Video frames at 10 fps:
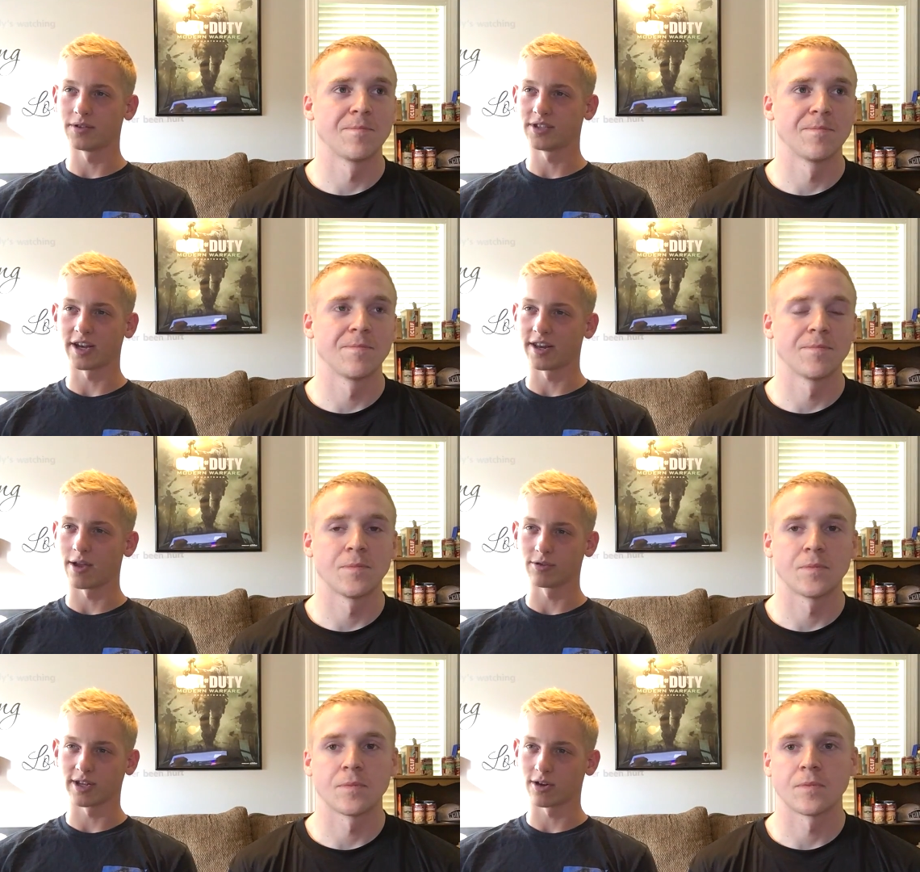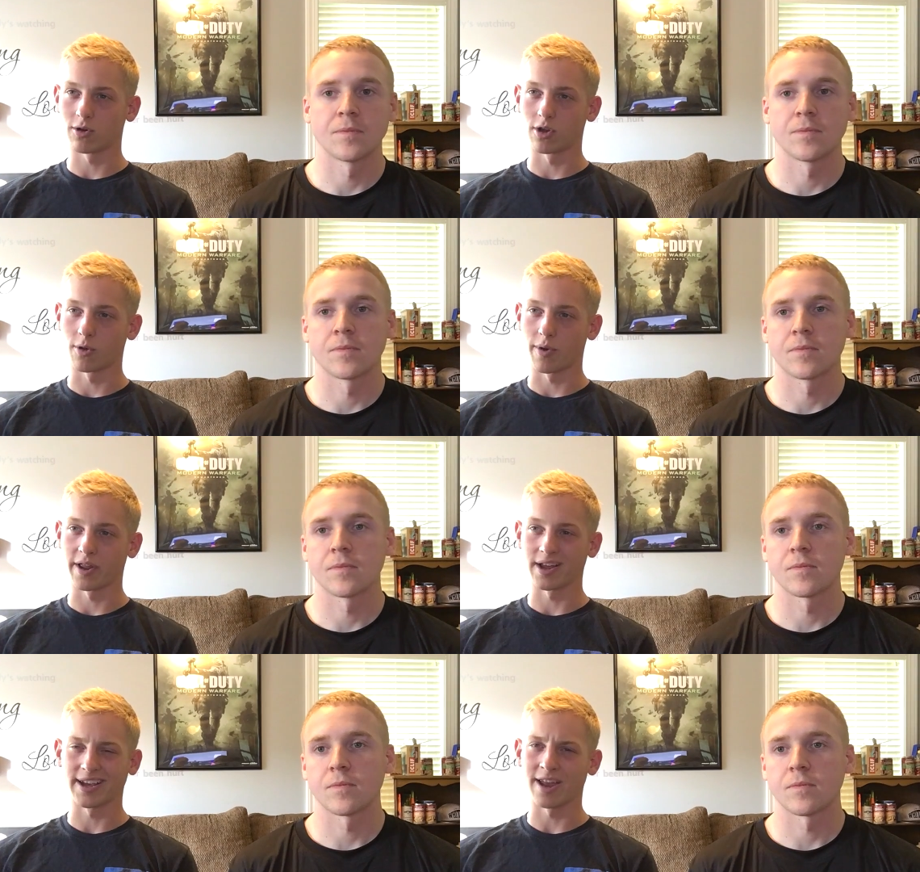Speaker 1: the second day was like a whole lot of
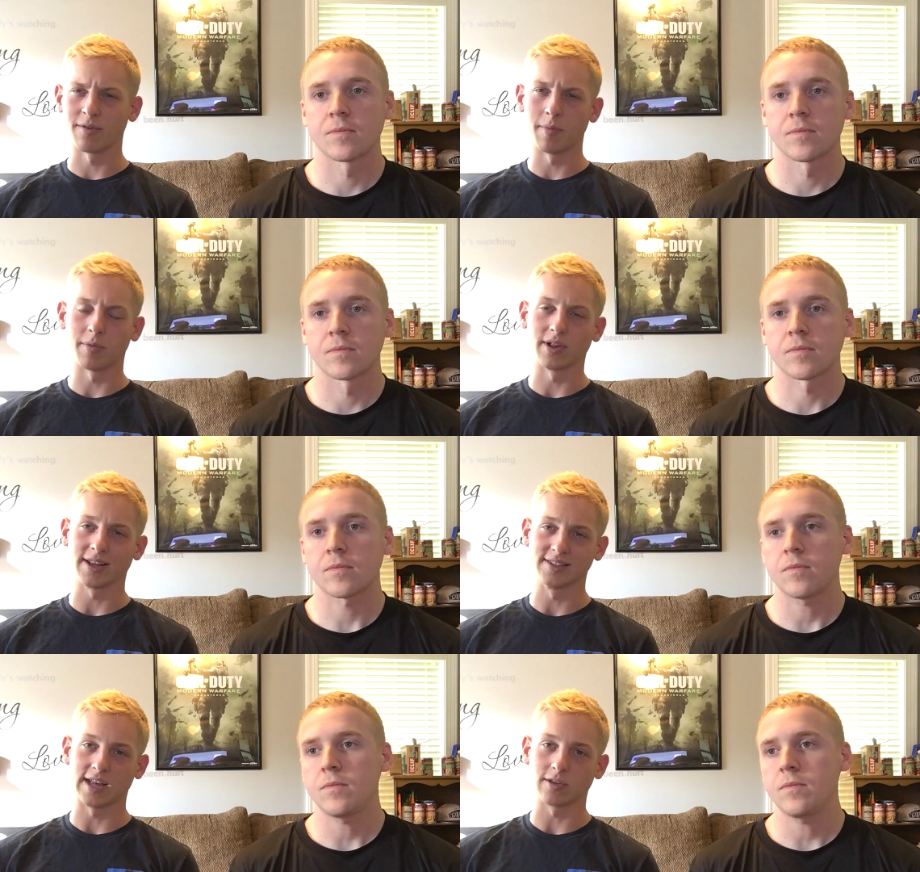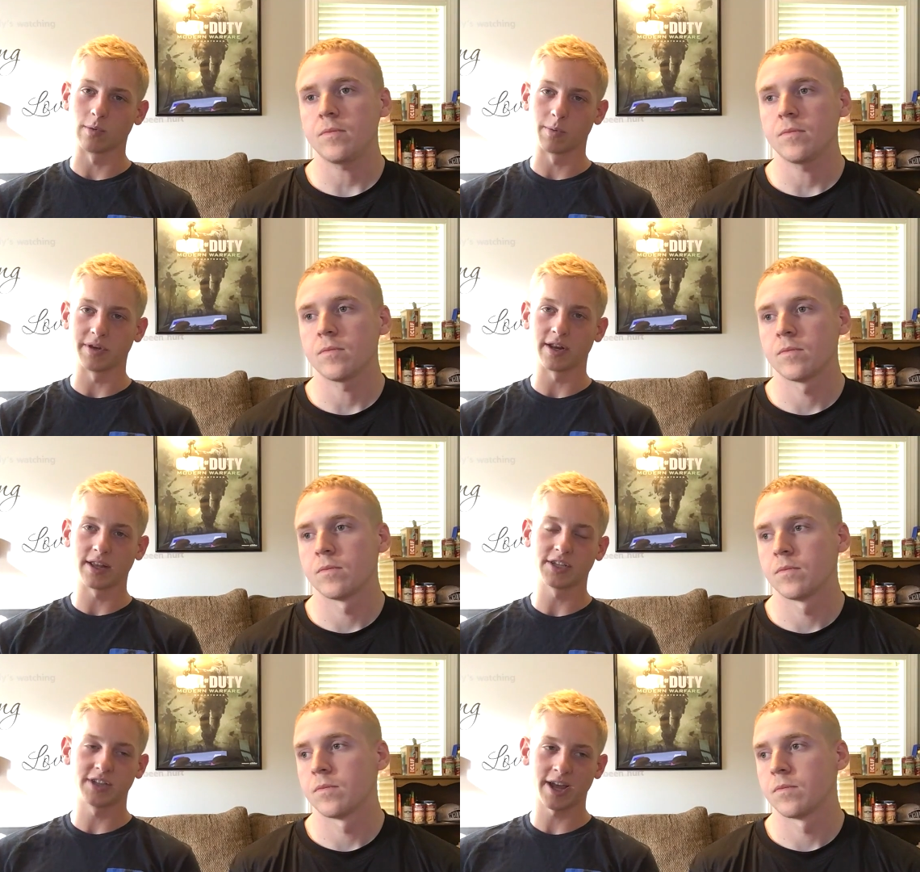waiting. I can't remember like exactly what we did
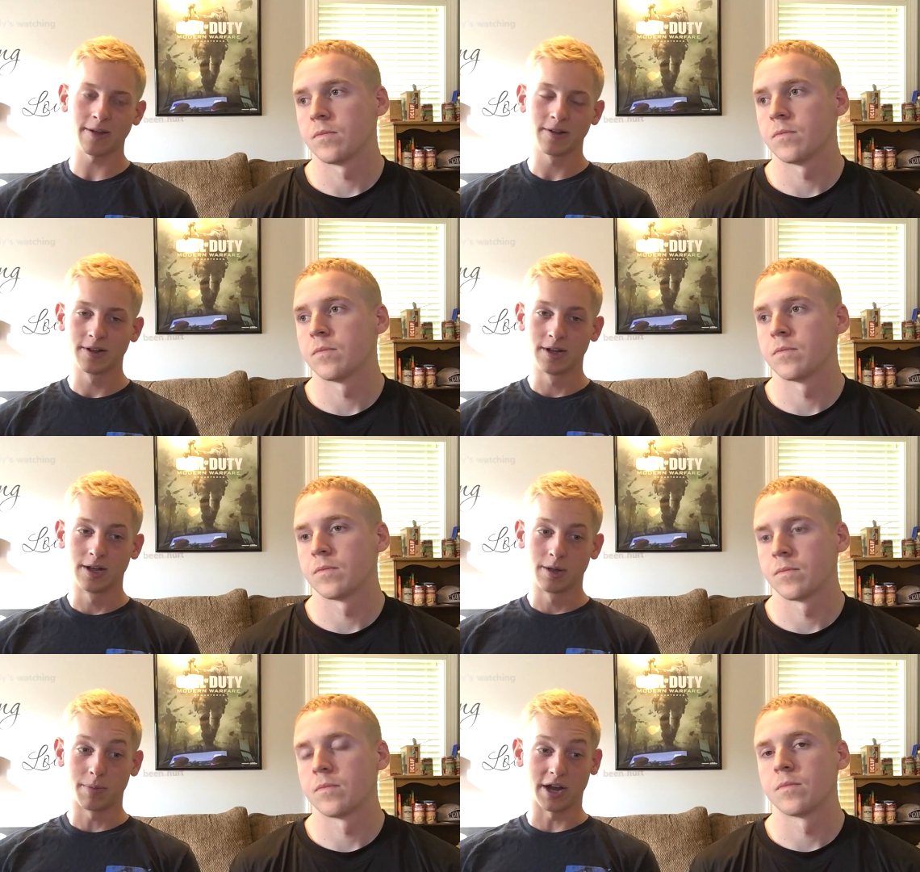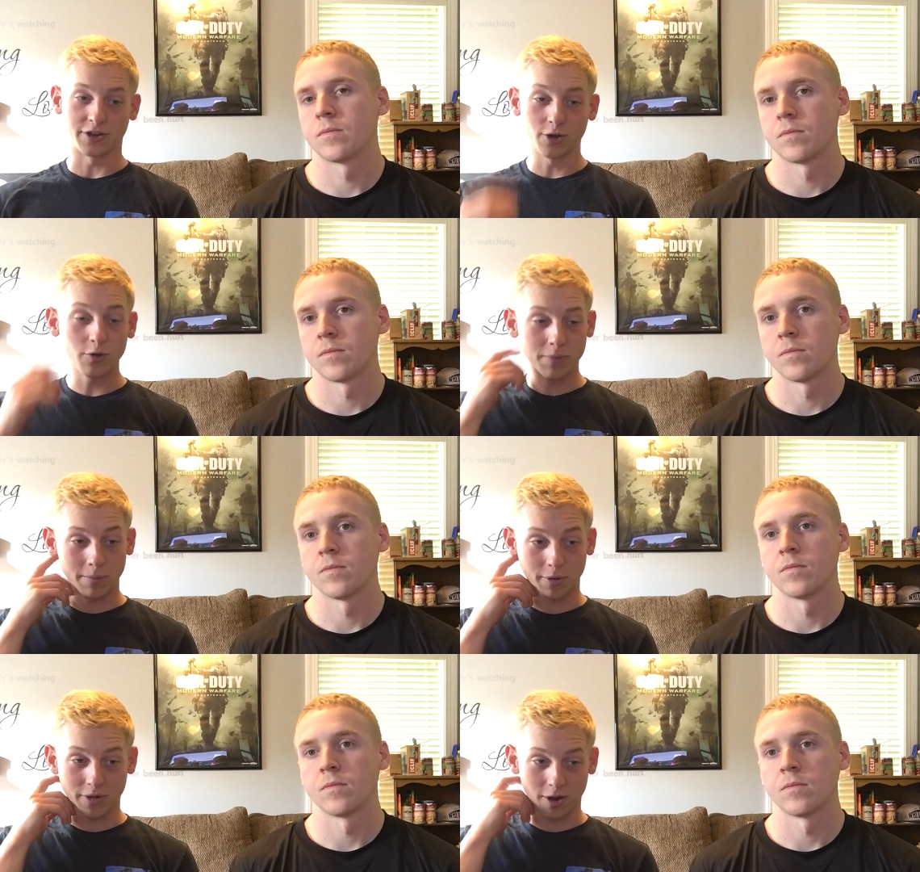each day, but I do
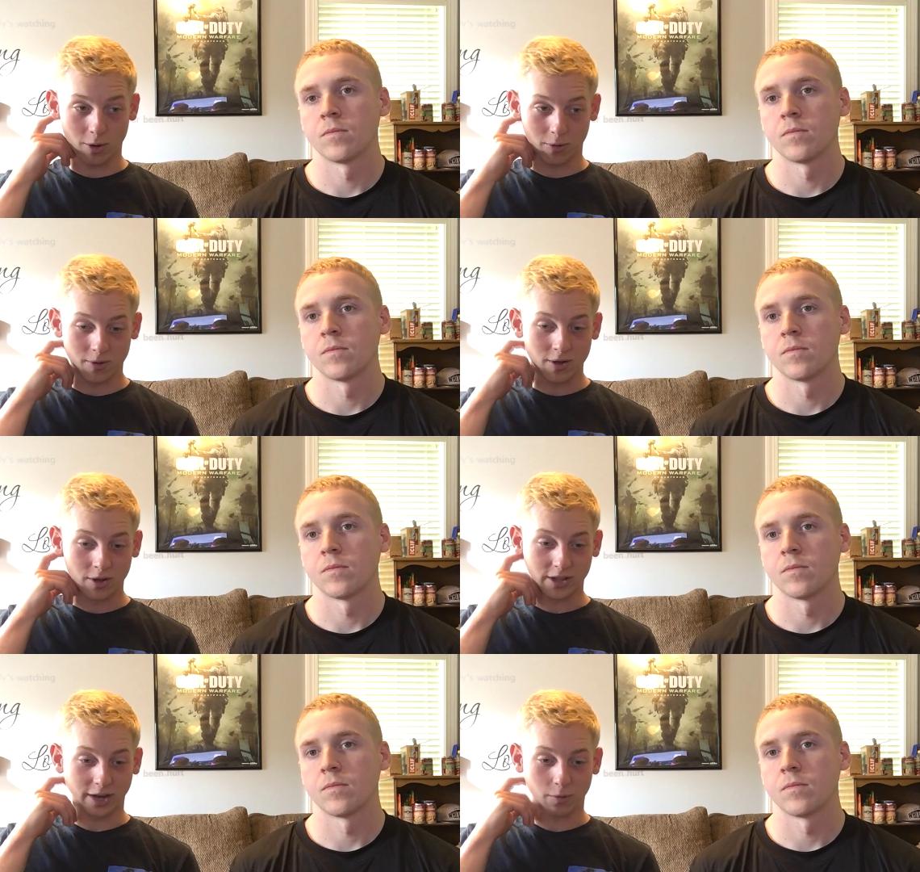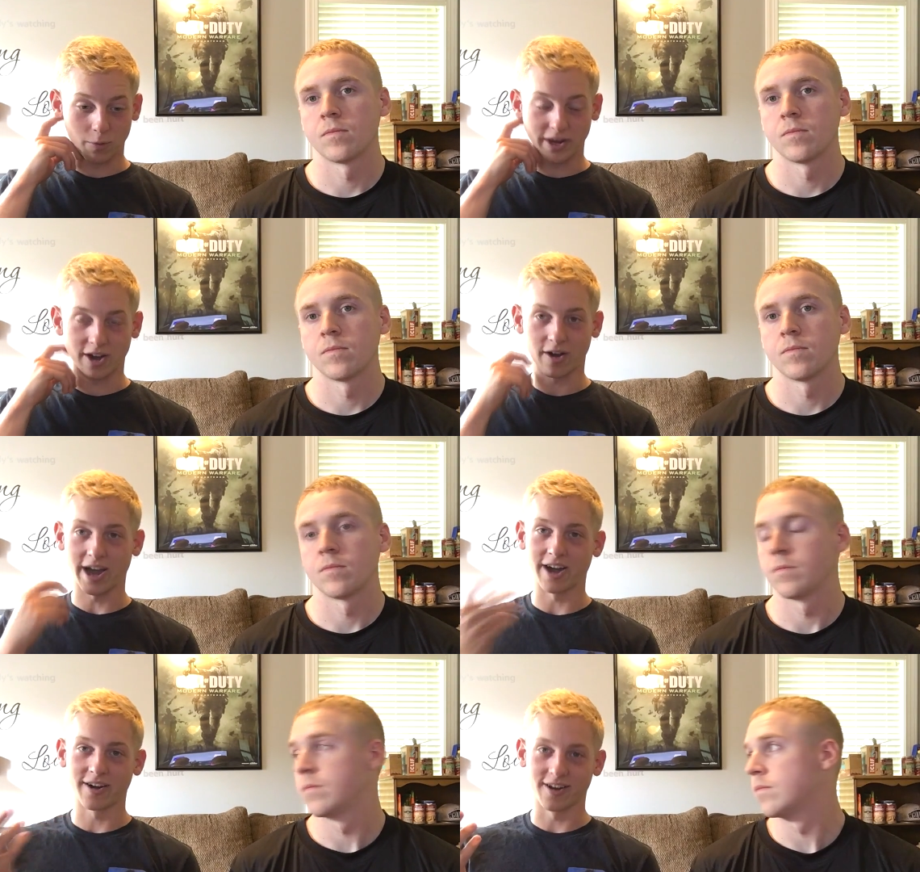remember though, like when we got our
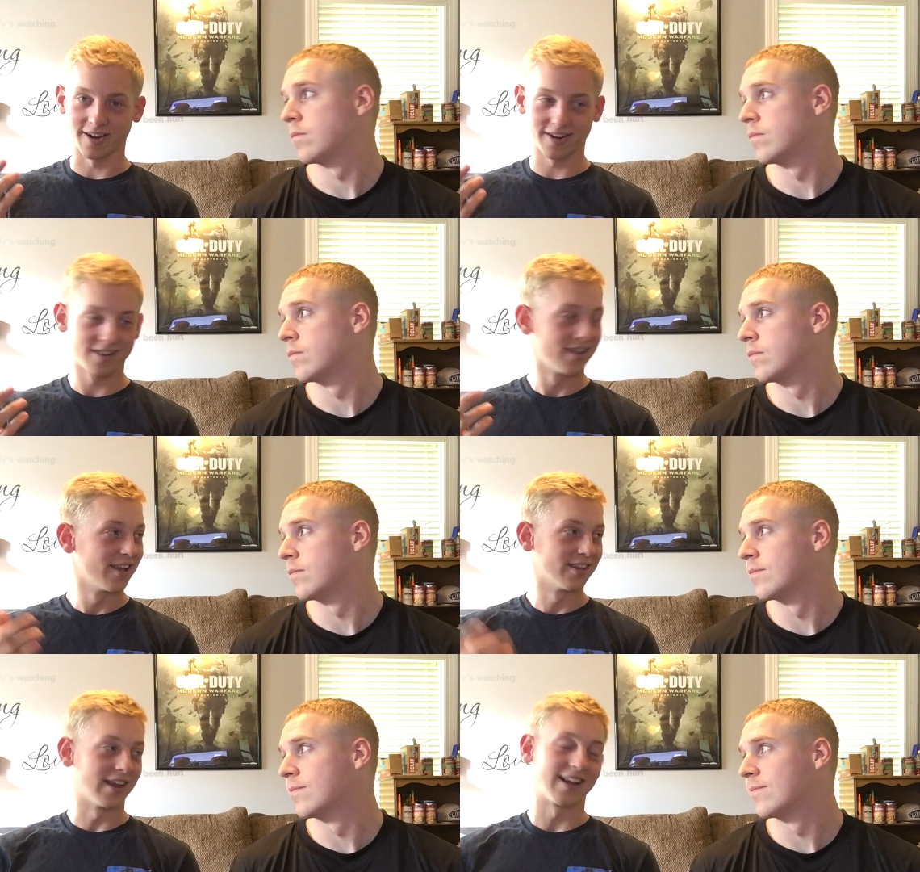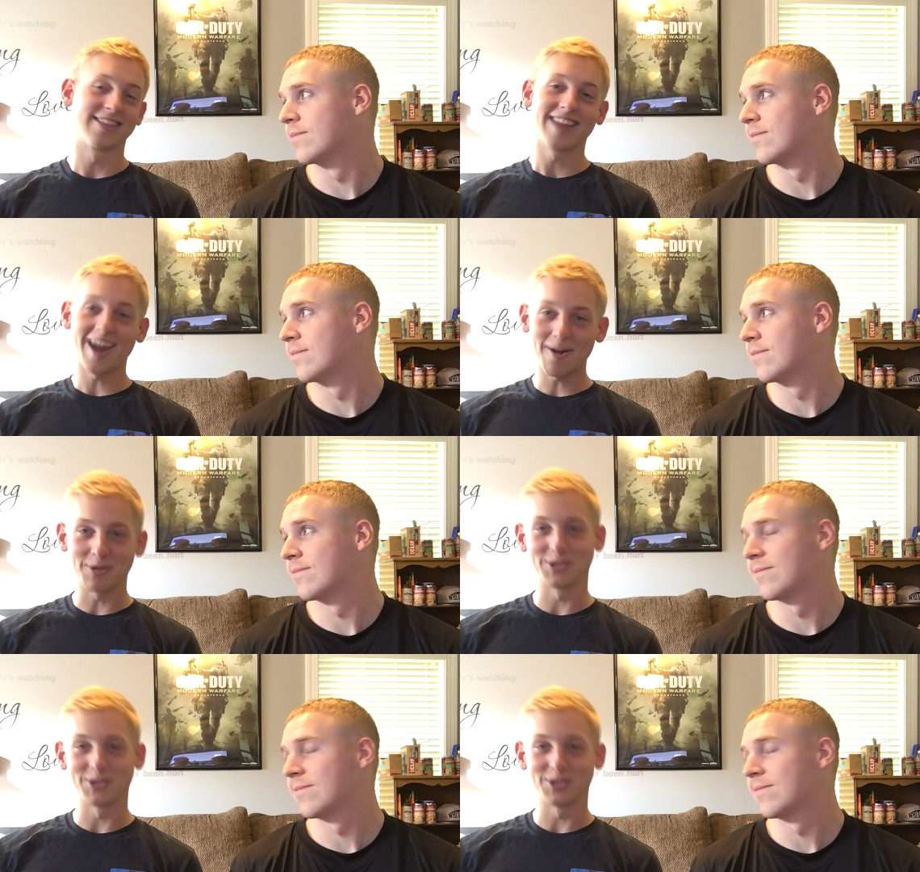haircut, like that